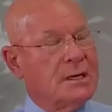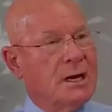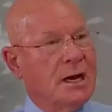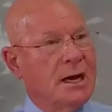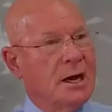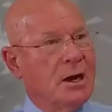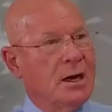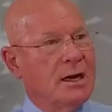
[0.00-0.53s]

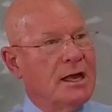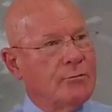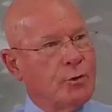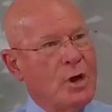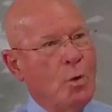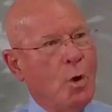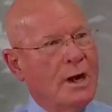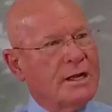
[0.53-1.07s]
If
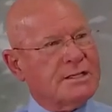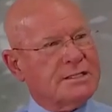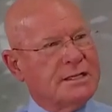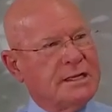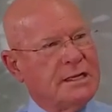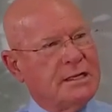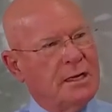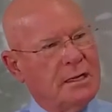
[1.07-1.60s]
we want to
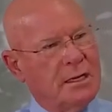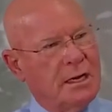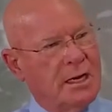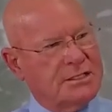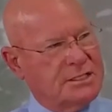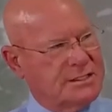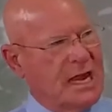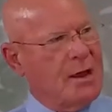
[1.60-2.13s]
see
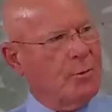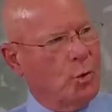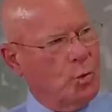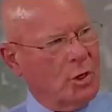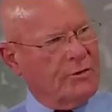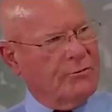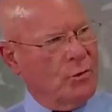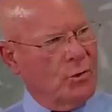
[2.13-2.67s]
a stable
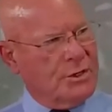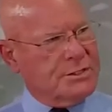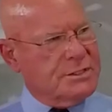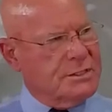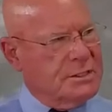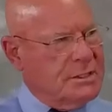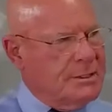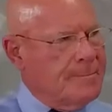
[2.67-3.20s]
workforce,